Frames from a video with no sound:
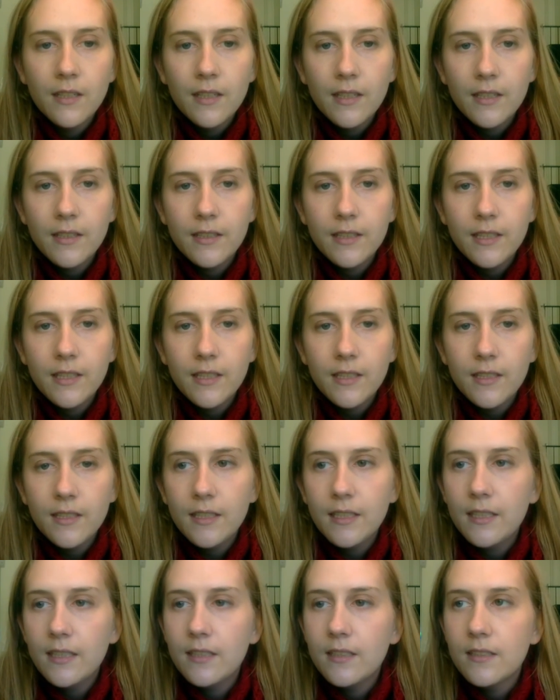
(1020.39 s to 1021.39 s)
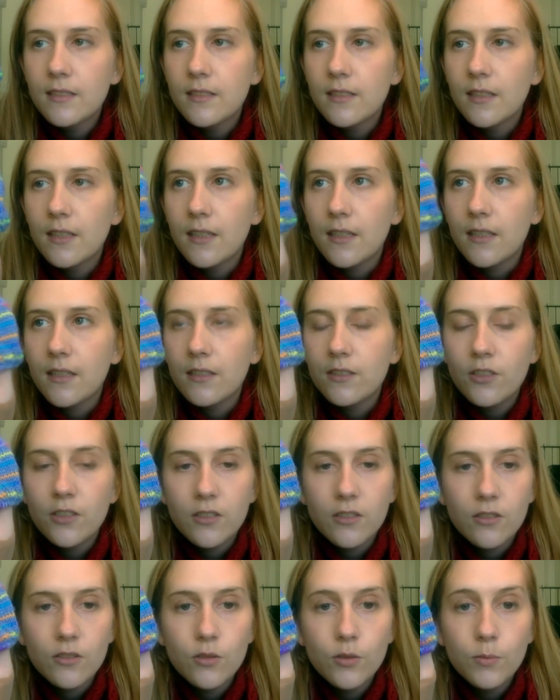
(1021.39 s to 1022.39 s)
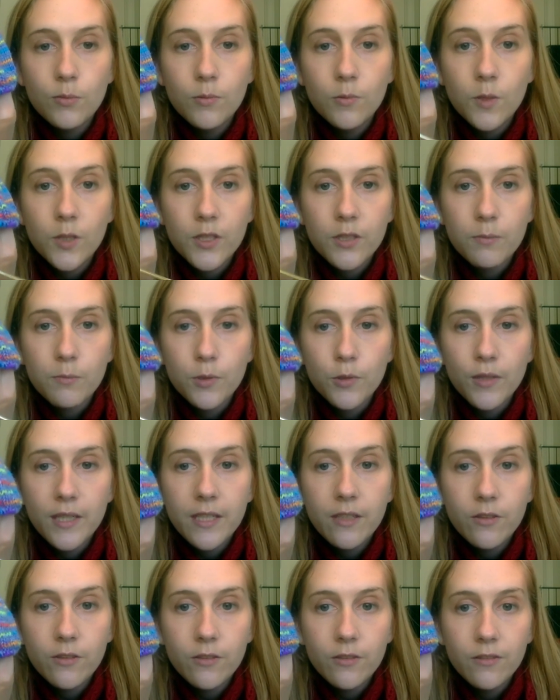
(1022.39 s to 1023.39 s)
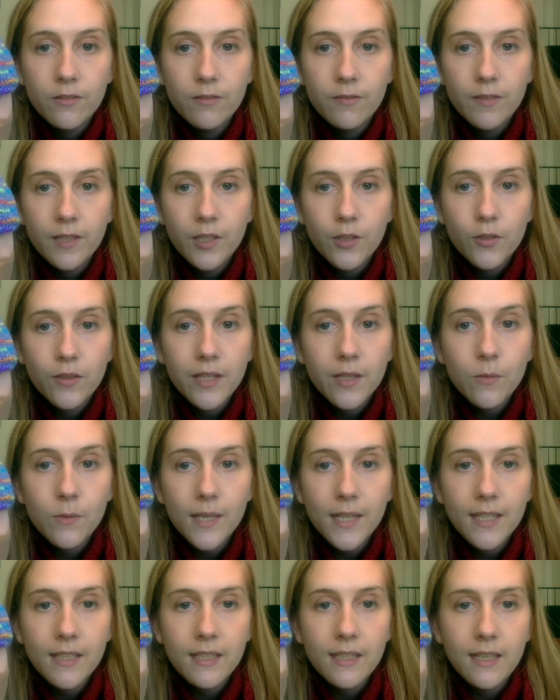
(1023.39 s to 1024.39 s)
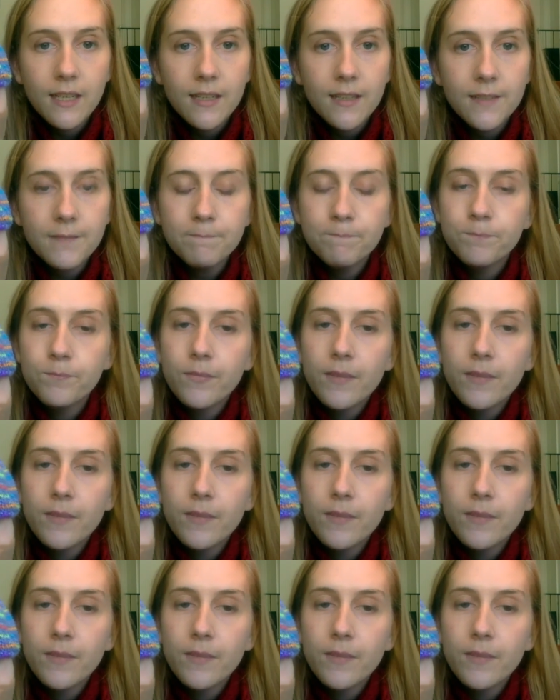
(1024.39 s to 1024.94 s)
And the yarn is just a superwash merino fingering weight yarn,